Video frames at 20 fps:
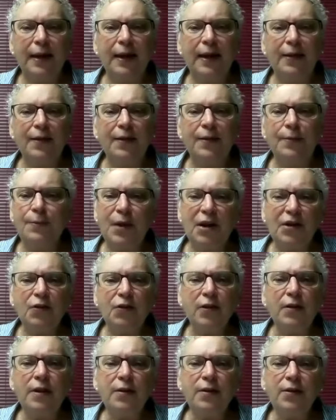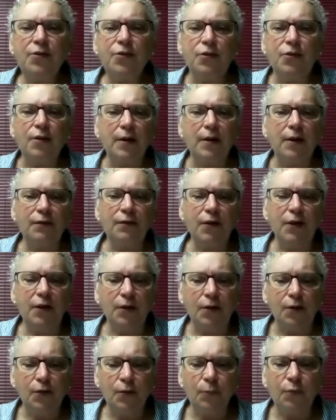And basically, these are
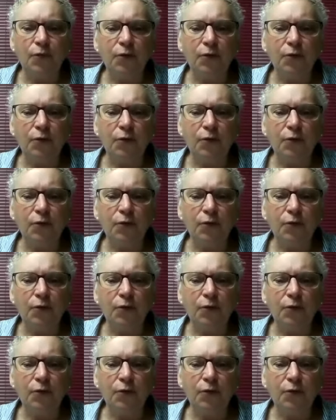Levitical